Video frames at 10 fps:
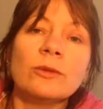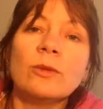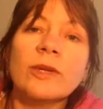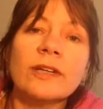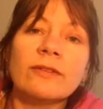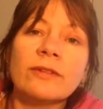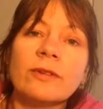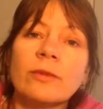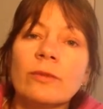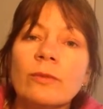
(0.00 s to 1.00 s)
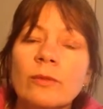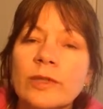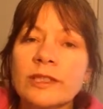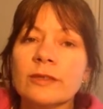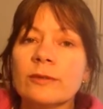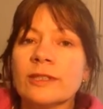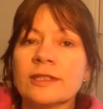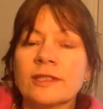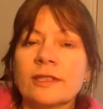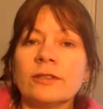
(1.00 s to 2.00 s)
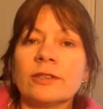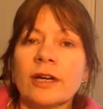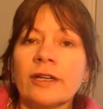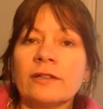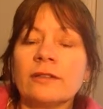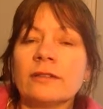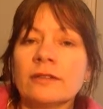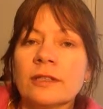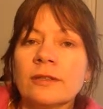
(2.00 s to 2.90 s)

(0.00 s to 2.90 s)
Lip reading: whatever the reason was that you're tired,